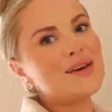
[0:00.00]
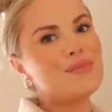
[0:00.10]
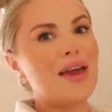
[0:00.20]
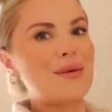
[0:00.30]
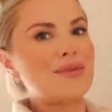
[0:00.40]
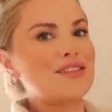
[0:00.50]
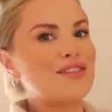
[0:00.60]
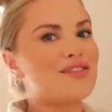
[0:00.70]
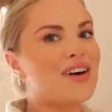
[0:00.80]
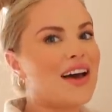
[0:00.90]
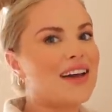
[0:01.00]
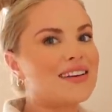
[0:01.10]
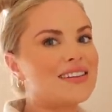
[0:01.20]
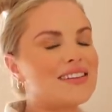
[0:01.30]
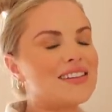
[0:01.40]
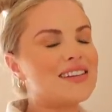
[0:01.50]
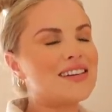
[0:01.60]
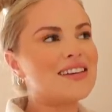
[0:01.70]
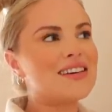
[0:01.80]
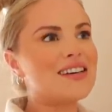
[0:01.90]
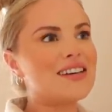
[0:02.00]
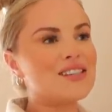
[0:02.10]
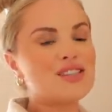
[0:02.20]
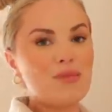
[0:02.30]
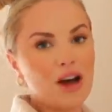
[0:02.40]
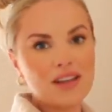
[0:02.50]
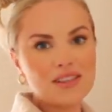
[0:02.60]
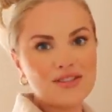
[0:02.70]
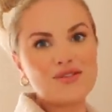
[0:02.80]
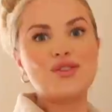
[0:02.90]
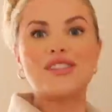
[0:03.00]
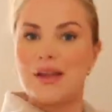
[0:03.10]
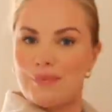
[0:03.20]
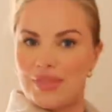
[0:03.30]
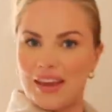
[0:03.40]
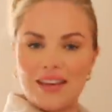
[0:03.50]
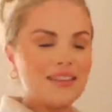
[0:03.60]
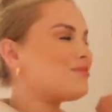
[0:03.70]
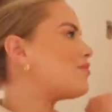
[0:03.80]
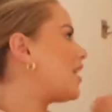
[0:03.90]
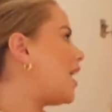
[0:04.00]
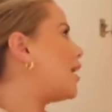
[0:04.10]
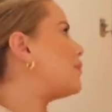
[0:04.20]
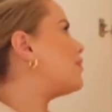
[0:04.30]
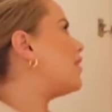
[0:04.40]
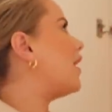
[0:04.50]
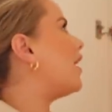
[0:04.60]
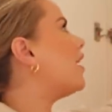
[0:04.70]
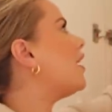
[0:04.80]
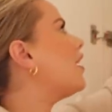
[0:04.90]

be able to find a spot for something up there.